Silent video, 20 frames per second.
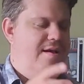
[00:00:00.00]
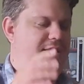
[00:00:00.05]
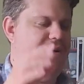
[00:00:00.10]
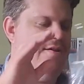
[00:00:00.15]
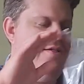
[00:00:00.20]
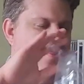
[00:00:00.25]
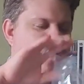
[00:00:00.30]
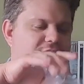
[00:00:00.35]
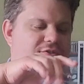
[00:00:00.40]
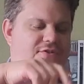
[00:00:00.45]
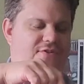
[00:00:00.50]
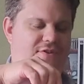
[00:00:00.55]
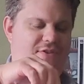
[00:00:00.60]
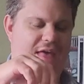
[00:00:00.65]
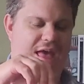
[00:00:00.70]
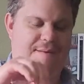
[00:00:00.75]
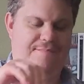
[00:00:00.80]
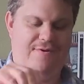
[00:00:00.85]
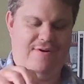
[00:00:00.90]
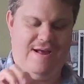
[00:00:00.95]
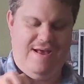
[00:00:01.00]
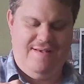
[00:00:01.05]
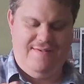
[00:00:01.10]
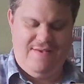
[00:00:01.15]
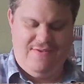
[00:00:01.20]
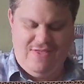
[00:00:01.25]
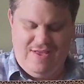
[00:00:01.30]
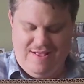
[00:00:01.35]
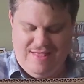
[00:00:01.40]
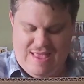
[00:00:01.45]
close to that price. I
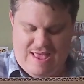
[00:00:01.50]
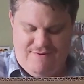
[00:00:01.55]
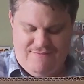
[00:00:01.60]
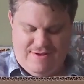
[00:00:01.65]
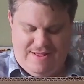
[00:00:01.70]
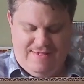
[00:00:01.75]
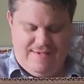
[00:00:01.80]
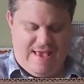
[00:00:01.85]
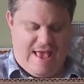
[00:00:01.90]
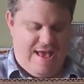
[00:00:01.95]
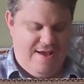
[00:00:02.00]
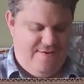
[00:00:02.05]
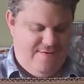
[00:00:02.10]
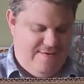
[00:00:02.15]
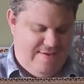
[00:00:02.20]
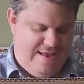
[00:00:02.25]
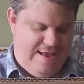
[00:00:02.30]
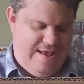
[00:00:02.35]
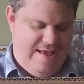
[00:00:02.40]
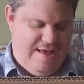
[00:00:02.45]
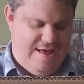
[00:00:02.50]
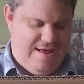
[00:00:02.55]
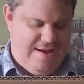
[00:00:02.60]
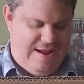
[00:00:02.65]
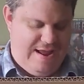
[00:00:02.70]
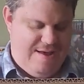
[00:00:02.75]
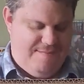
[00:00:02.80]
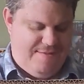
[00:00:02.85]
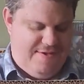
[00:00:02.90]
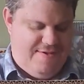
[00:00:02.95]
think that one's actually on
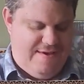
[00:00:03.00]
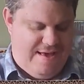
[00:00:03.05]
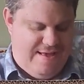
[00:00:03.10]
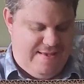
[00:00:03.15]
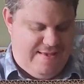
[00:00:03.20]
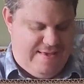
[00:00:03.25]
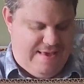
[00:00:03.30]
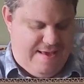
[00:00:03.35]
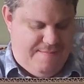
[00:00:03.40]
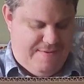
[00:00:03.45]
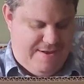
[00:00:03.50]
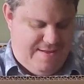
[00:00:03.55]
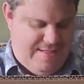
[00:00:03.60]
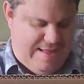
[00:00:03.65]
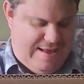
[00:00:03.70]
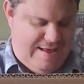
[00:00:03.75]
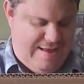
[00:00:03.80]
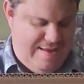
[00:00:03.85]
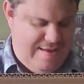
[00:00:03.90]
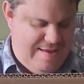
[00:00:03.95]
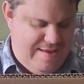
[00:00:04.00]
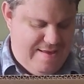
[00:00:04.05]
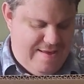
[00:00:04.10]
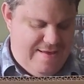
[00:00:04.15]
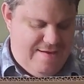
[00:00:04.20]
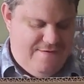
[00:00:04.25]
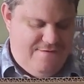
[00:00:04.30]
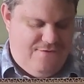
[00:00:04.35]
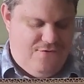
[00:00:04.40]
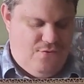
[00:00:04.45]
Amazon typically
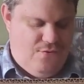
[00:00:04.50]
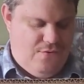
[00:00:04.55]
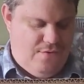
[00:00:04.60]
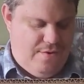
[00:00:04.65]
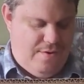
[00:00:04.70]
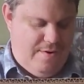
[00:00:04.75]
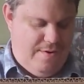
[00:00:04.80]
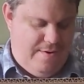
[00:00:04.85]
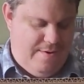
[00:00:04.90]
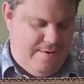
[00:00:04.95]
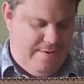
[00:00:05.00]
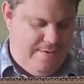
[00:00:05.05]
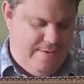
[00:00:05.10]
for